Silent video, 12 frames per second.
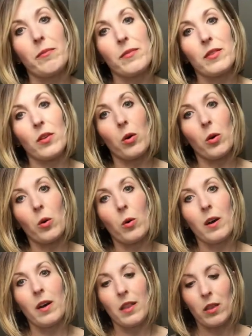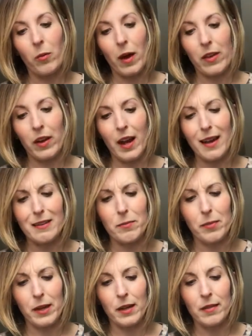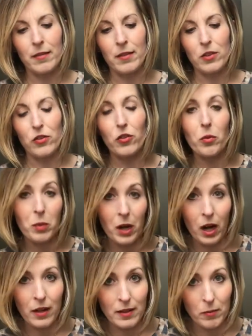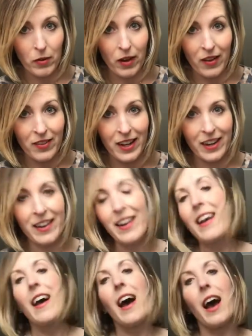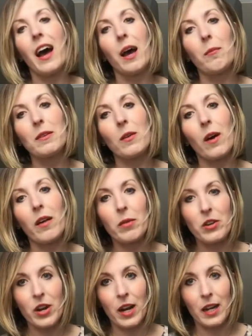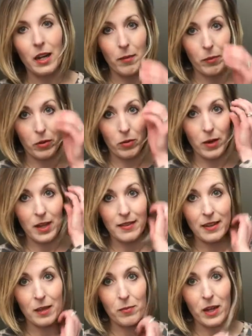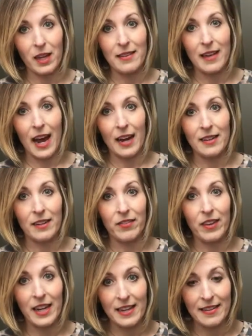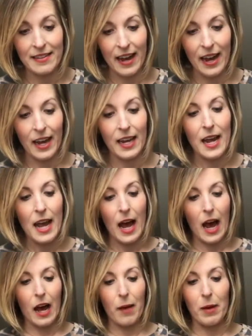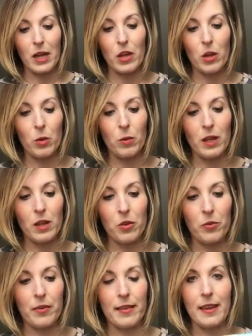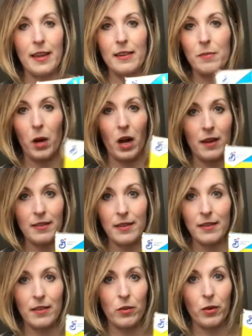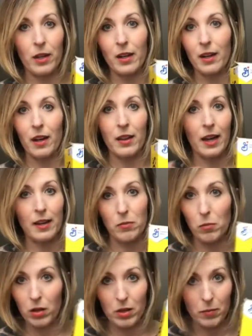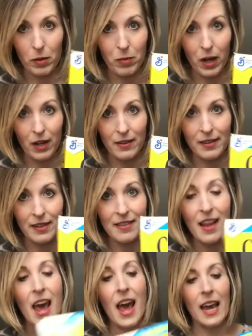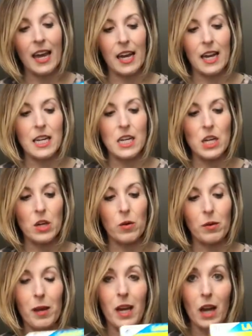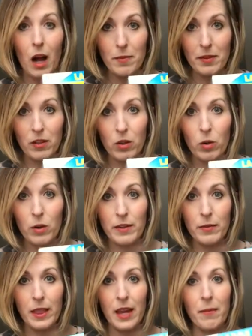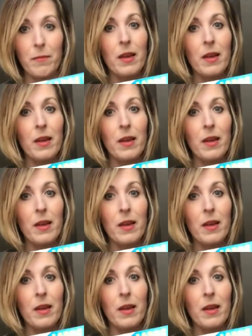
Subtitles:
So the weather hasn't been super awesome around here, so I've been trying to come up with ways to keep the kids active inside, and you can use these boxes. You can collect multiple boxes, and you can make an obstacle course with them.